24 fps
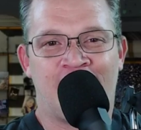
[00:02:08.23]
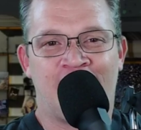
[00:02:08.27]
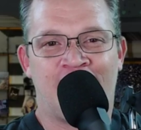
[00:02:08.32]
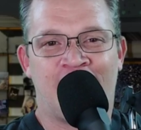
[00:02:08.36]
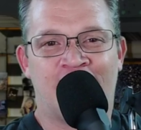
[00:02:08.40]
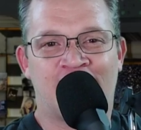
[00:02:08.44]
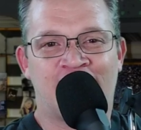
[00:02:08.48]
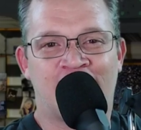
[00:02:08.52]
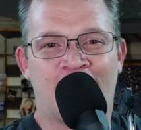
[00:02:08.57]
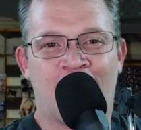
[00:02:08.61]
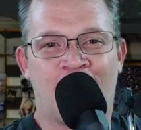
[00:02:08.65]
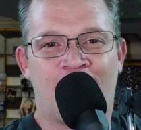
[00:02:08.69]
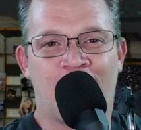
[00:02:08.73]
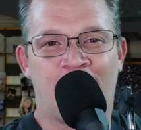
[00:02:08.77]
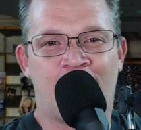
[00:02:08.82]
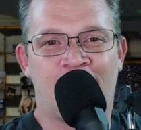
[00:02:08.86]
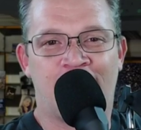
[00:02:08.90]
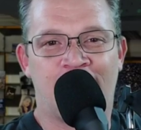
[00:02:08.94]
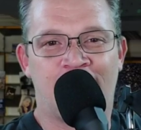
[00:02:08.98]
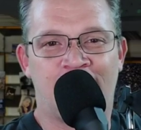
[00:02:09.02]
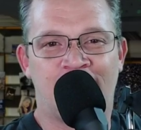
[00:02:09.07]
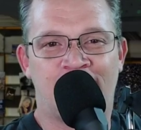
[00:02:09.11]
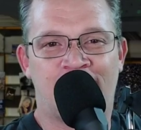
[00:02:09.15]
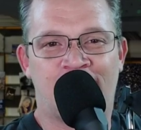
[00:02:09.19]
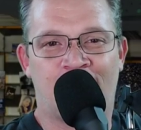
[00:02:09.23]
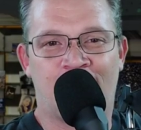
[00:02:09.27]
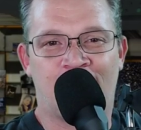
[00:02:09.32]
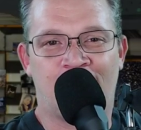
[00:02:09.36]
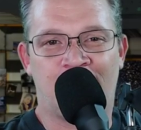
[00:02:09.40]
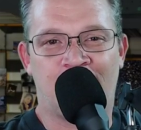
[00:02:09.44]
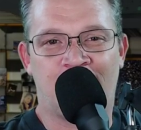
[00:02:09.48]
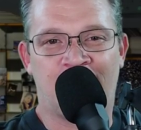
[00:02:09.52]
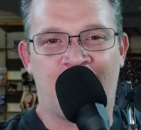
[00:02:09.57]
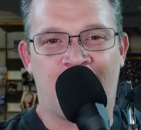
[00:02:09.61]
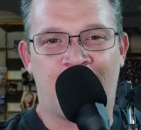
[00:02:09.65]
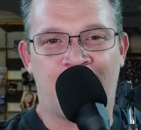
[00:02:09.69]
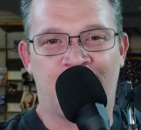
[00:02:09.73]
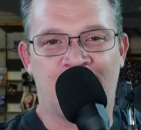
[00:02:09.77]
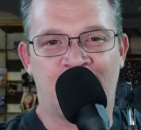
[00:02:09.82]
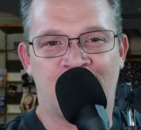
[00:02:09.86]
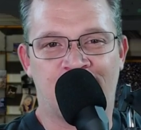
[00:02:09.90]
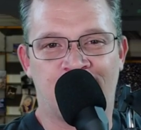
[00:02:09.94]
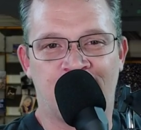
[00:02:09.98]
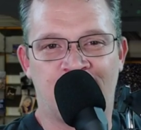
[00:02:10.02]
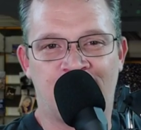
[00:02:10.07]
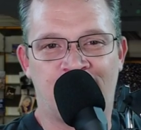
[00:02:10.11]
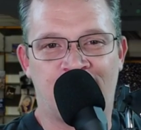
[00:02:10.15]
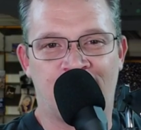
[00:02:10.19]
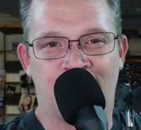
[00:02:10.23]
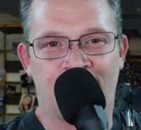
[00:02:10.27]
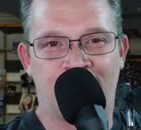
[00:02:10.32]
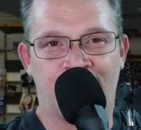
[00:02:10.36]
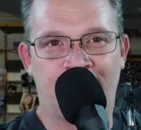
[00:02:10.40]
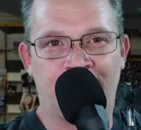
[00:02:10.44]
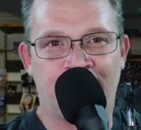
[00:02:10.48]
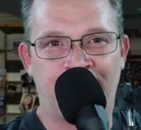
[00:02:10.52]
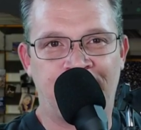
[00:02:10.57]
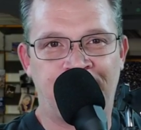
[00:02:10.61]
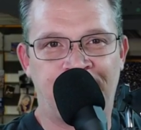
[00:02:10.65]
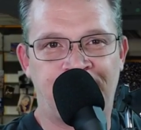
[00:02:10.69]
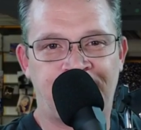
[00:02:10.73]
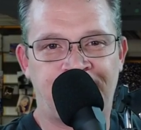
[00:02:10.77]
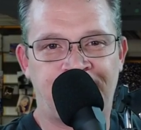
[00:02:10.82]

Next thing I want to, so that brings me to